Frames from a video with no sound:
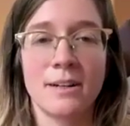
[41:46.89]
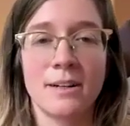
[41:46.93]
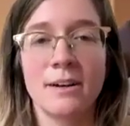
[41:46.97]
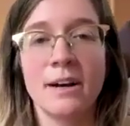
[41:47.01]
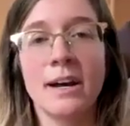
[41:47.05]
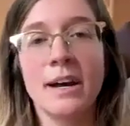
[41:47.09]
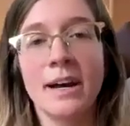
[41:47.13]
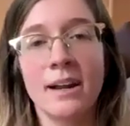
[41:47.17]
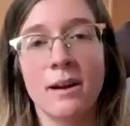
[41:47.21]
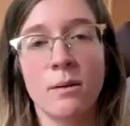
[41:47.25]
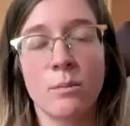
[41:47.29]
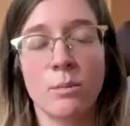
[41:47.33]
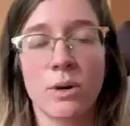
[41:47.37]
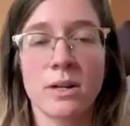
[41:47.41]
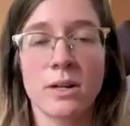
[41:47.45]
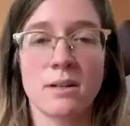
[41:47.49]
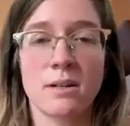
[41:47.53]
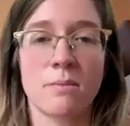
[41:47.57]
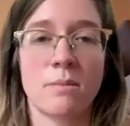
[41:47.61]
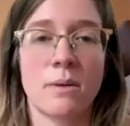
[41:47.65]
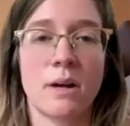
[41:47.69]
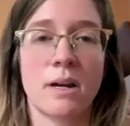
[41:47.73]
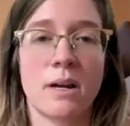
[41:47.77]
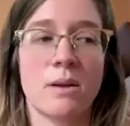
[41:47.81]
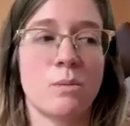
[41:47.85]
Go ahead and bring
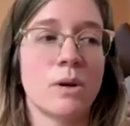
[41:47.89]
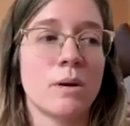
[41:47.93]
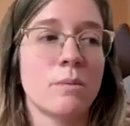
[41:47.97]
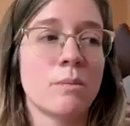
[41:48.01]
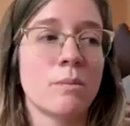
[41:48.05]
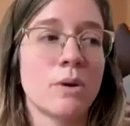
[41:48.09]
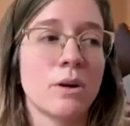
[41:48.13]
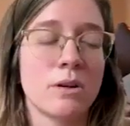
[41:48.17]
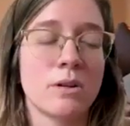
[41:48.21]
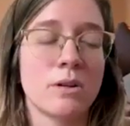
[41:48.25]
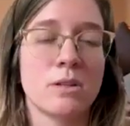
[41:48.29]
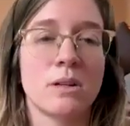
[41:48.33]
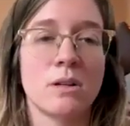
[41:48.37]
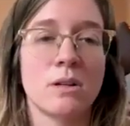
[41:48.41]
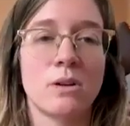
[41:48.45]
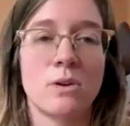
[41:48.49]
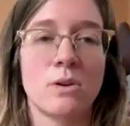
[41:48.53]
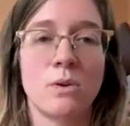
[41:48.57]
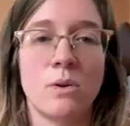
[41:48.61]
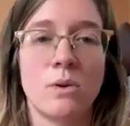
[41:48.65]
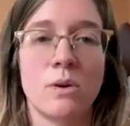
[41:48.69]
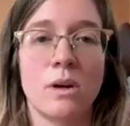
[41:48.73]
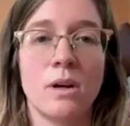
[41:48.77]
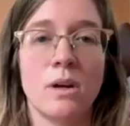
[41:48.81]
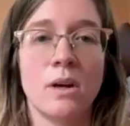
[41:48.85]
to mind one person
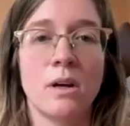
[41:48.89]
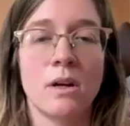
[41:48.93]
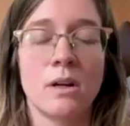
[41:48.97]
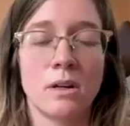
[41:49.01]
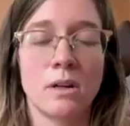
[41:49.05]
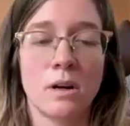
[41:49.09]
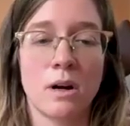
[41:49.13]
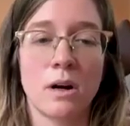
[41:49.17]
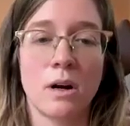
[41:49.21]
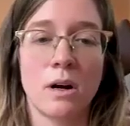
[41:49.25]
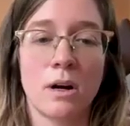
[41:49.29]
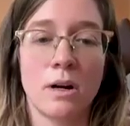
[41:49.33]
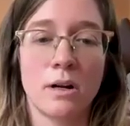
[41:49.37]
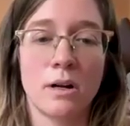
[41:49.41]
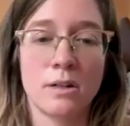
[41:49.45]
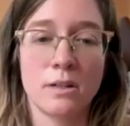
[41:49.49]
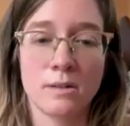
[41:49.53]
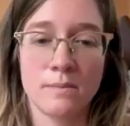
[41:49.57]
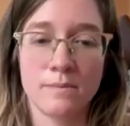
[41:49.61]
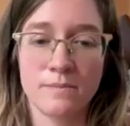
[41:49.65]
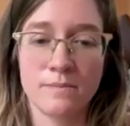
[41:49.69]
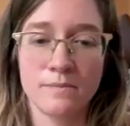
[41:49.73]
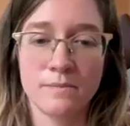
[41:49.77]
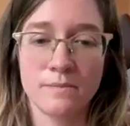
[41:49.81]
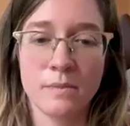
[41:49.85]
who your
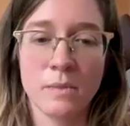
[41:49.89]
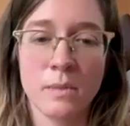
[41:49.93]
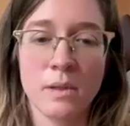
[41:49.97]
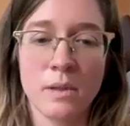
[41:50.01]
heart